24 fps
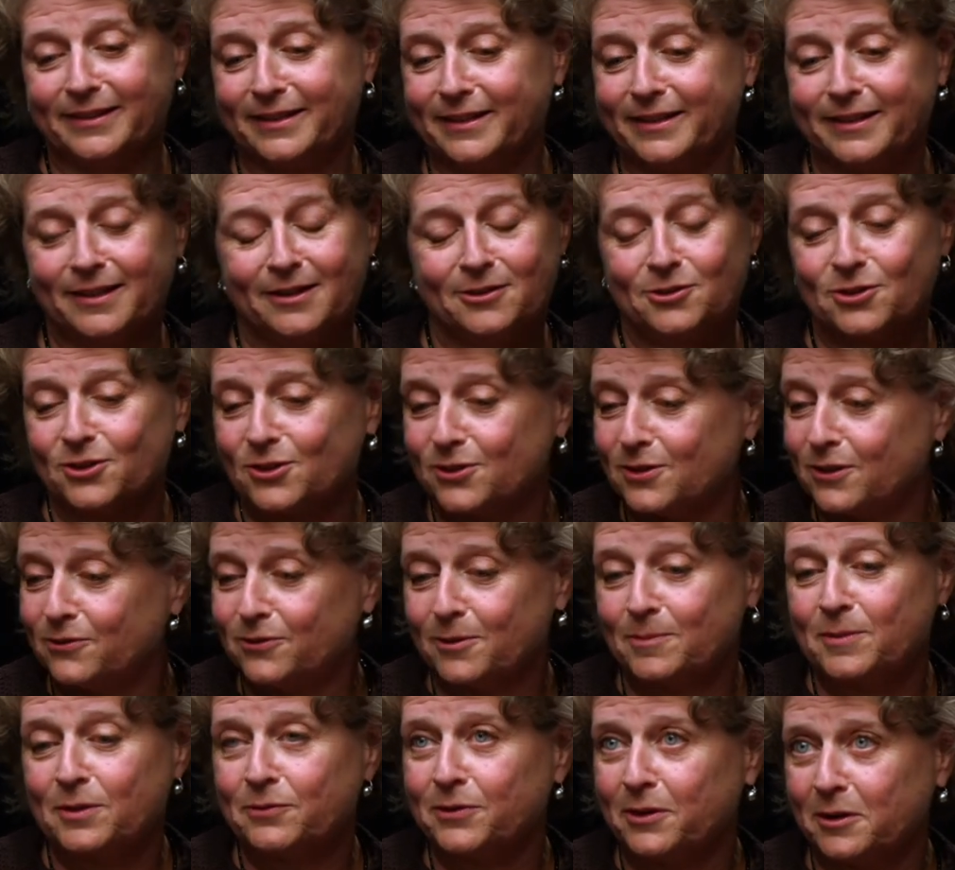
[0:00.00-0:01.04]
he understood
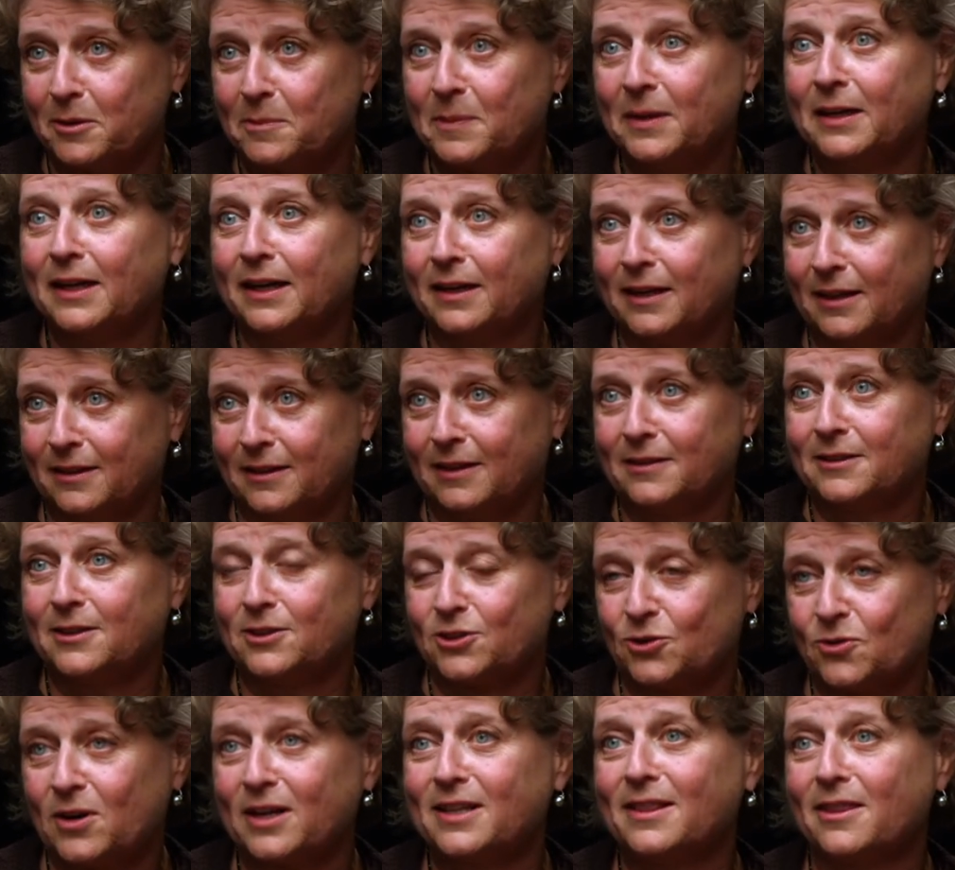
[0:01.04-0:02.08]
from the very beginning that the
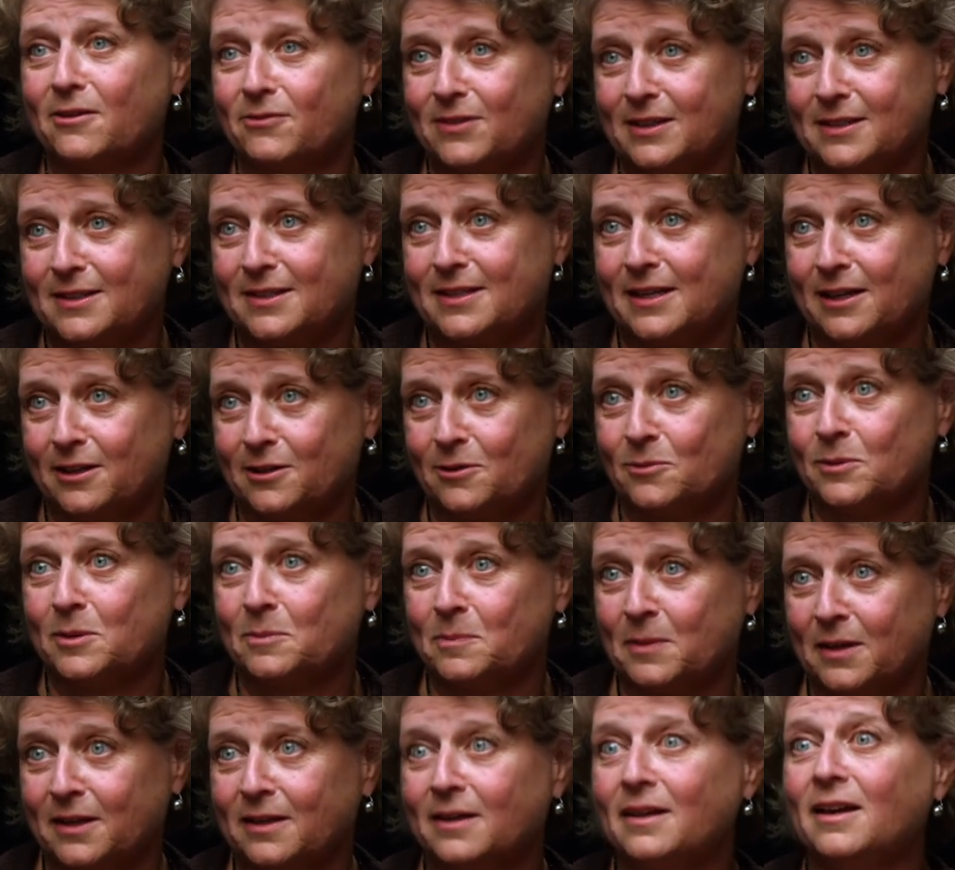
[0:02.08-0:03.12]
strength of this theater would
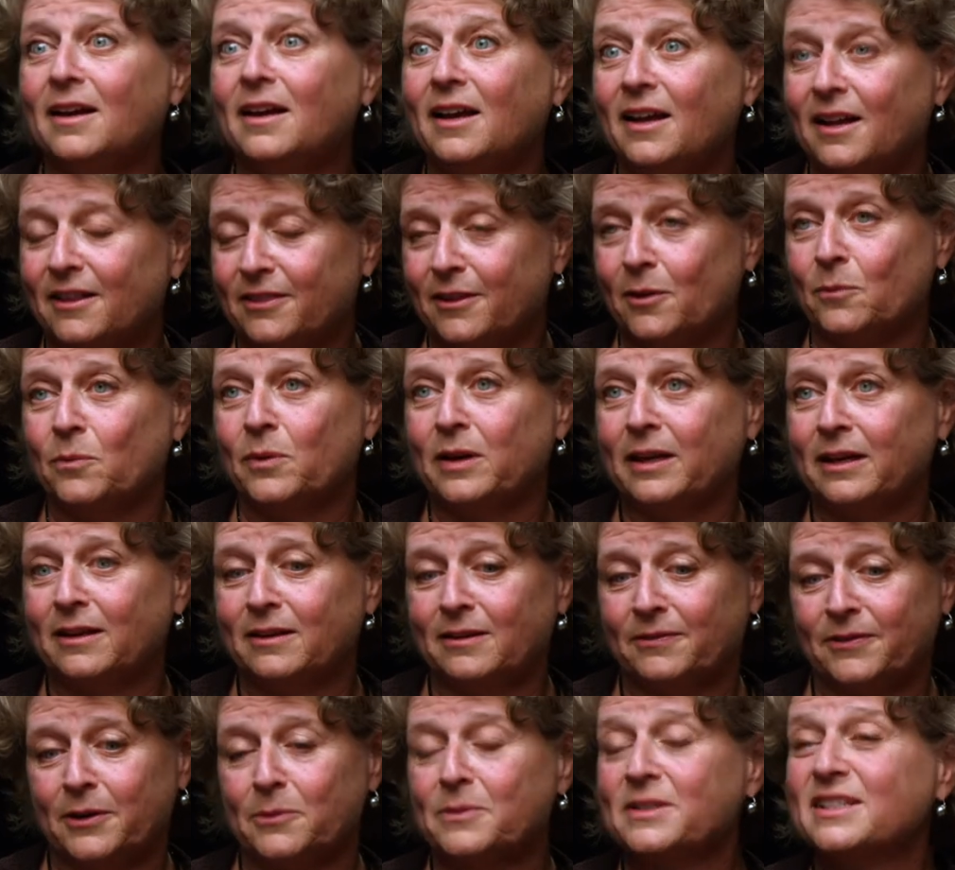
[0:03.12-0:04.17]
be that
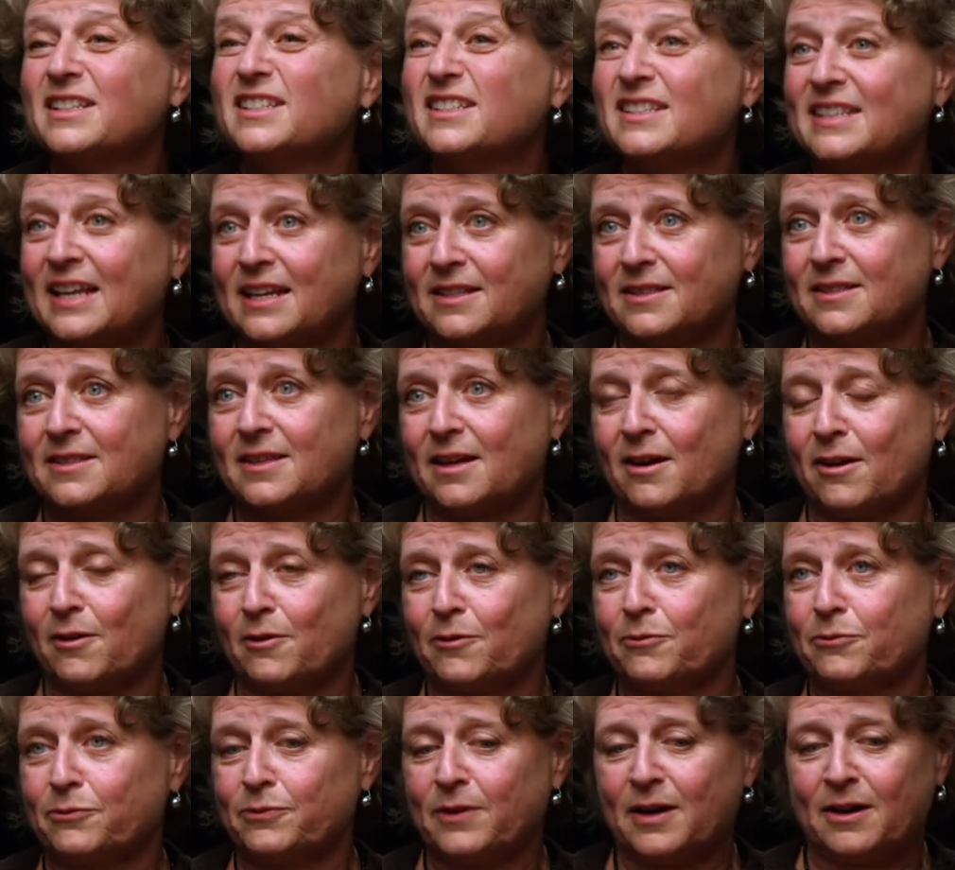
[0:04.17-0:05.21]
there was a sense
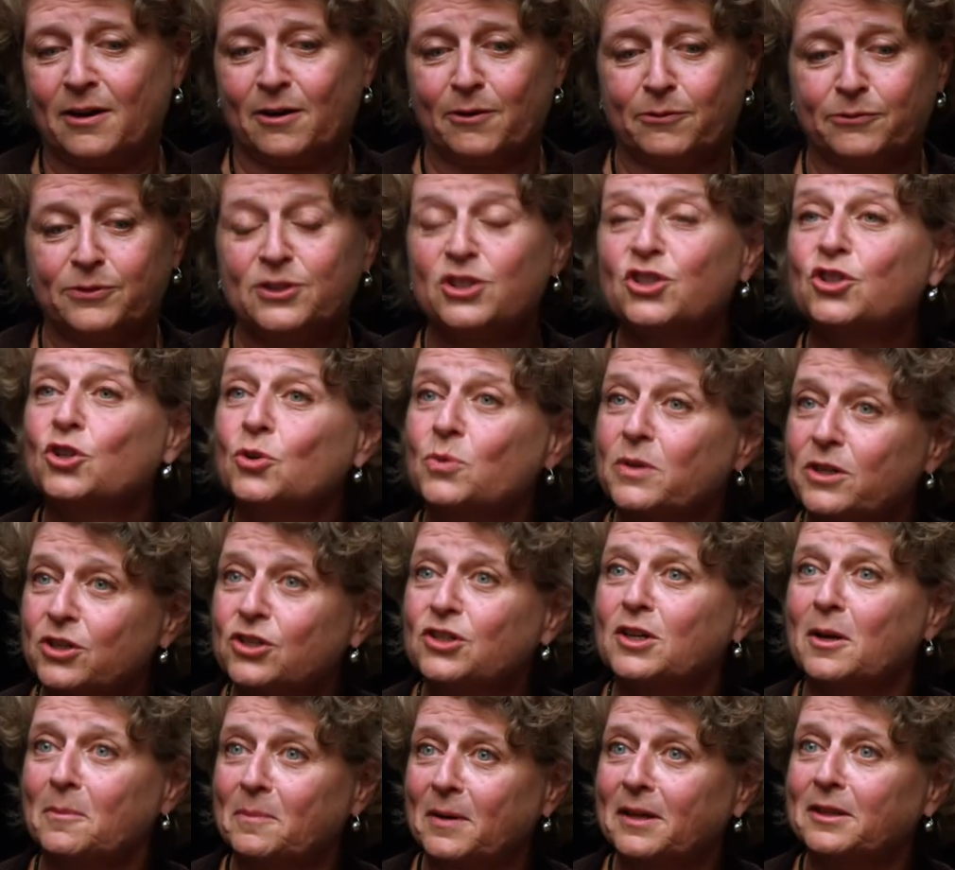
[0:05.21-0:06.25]
of
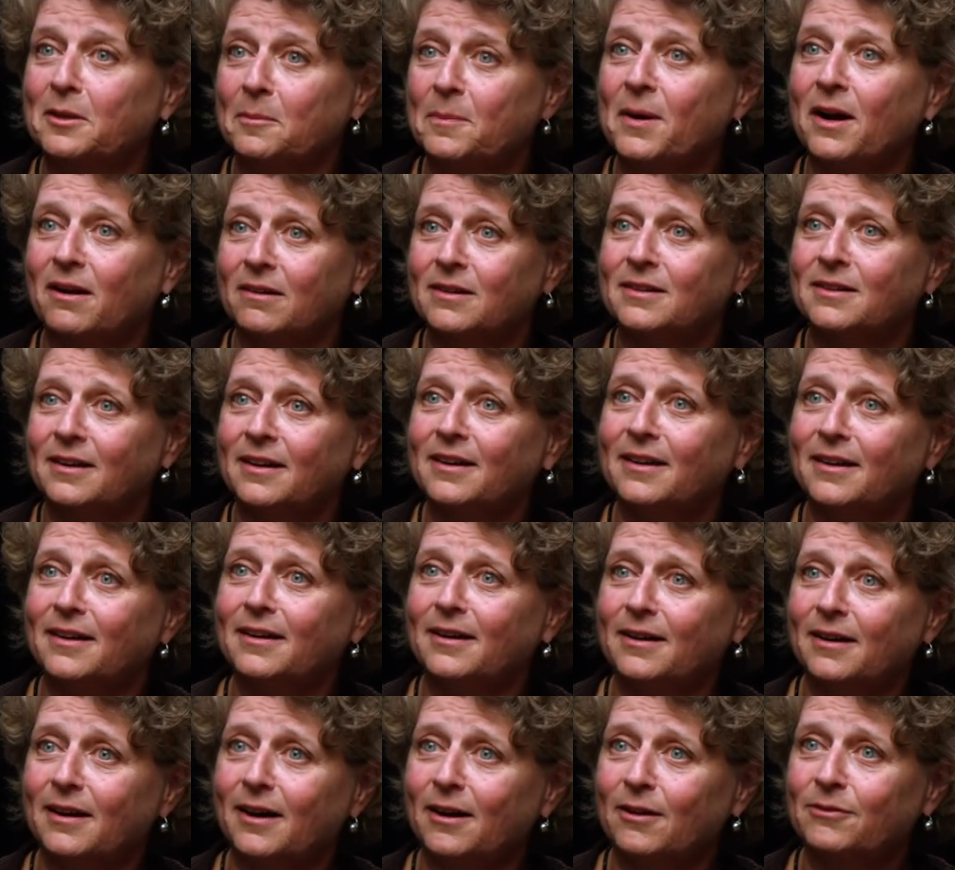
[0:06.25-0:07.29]
stewardship on the part
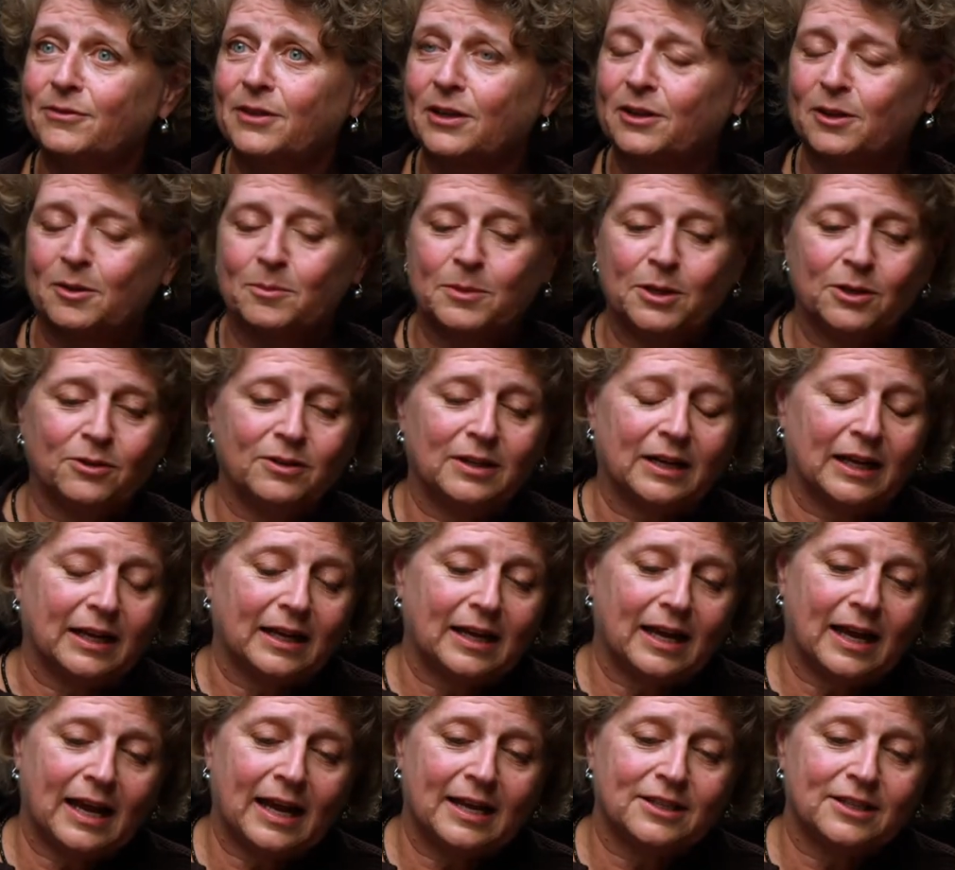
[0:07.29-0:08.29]
of the community.